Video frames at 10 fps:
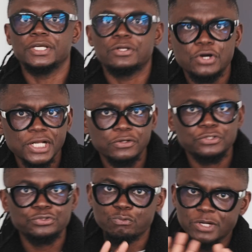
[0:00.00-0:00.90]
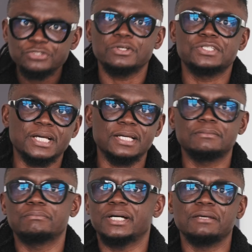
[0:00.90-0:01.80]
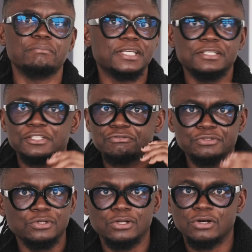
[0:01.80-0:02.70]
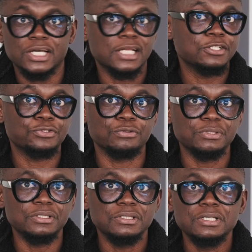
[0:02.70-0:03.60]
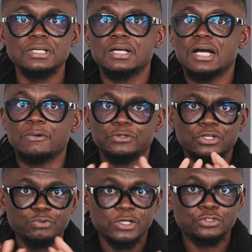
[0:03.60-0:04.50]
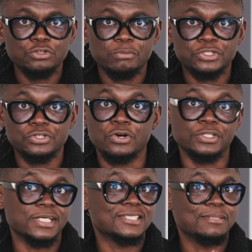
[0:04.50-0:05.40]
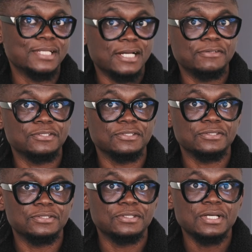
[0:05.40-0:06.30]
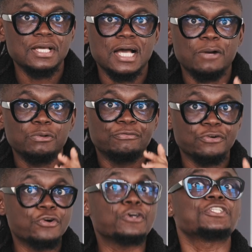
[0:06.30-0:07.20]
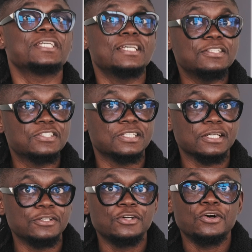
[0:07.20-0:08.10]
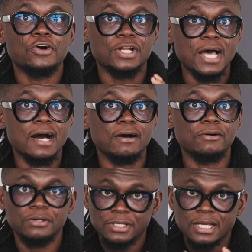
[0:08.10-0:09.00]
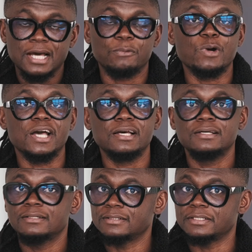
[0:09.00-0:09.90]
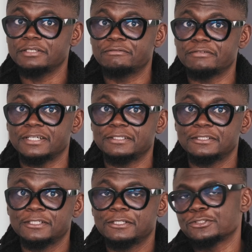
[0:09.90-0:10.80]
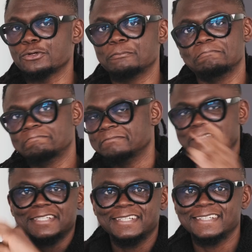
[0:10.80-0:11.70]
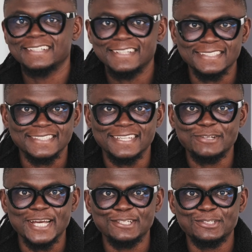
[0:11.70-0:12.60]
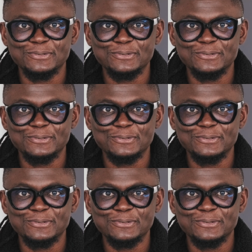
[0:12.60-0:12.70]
in order not to waste your time by making this video longer than it should be, I will not dwell so much on their similarities. I will focus instead on how and where they differ. So, let's get right into